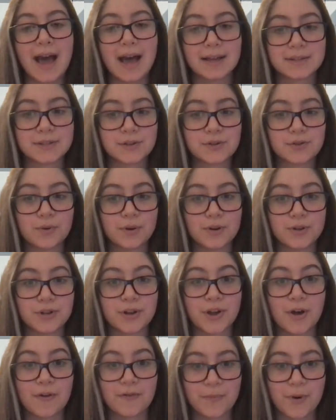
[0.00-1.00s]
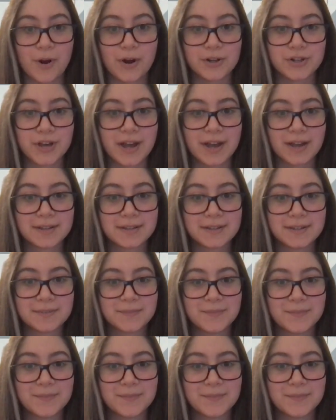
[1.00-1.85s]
Ask Georgia Gov project.